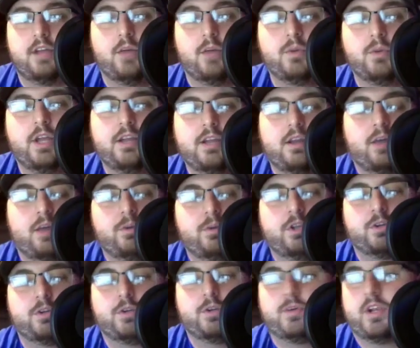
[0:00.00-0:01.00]
would
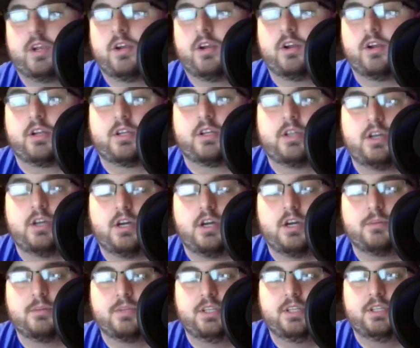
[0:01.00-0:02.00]
agree with Eric.
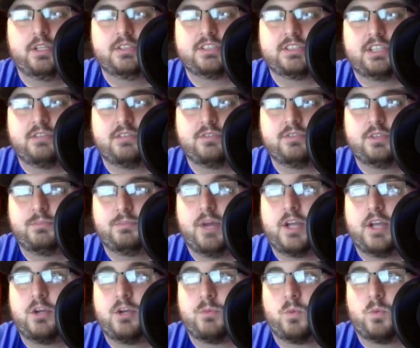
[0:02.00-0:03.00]
He's definitely my
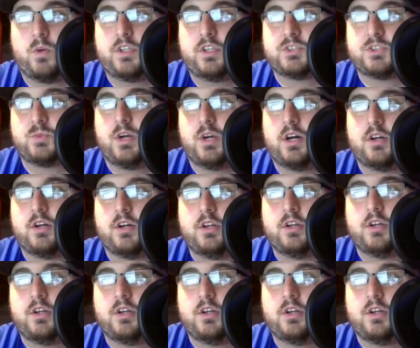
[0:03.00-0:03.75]
number 1 as well.